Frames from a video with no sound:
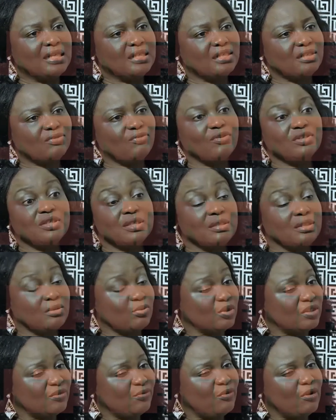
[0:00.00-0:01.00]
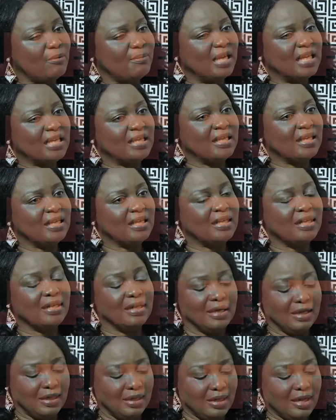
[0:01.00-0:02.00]
and it was formerly
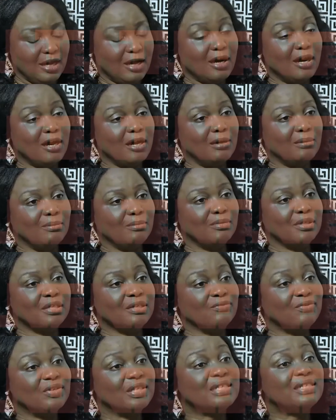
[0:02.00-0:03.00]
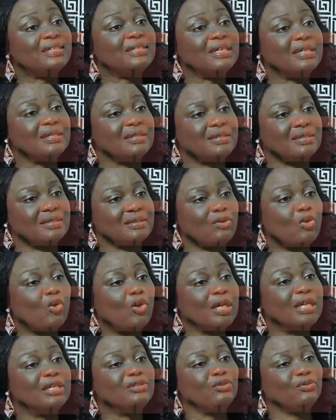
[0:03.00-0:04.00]
River State
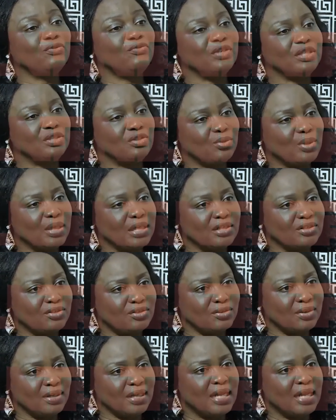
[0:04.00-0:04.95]
College of Education,